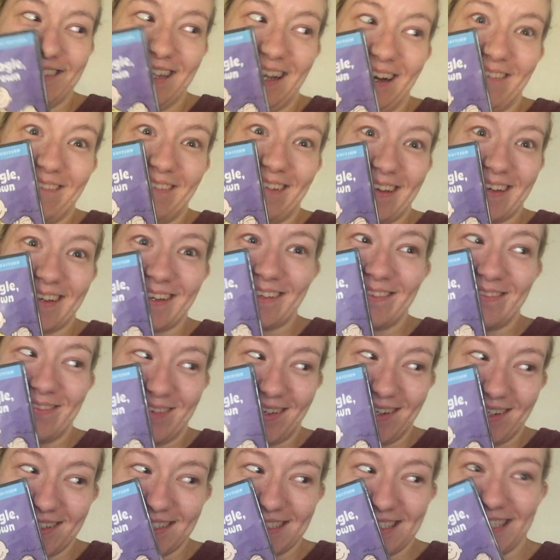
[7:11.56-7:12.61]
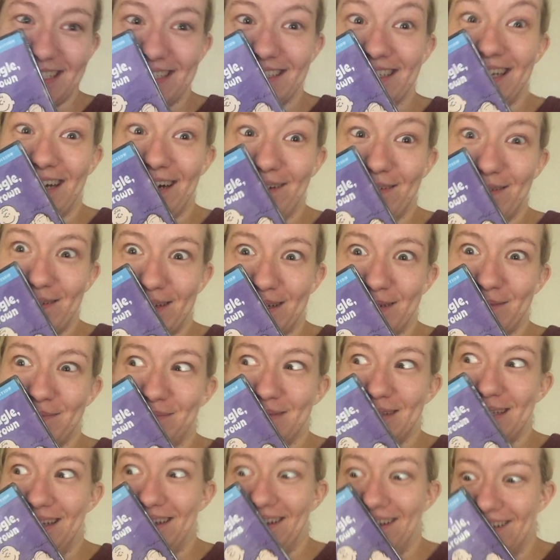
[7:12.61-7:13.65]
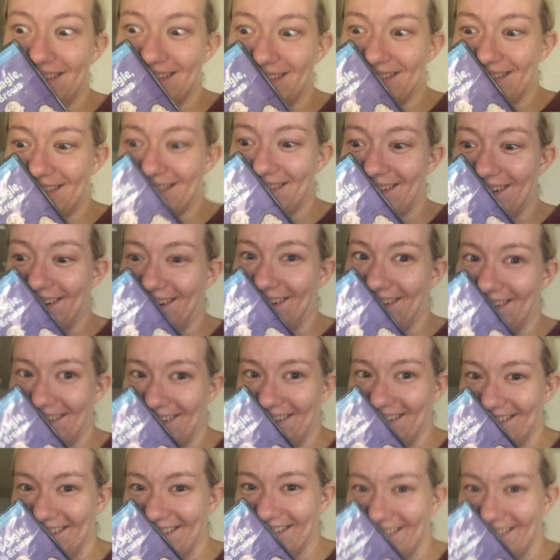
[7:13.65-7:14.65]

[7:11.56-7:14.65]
Now I can watch it. Now it can be Easter.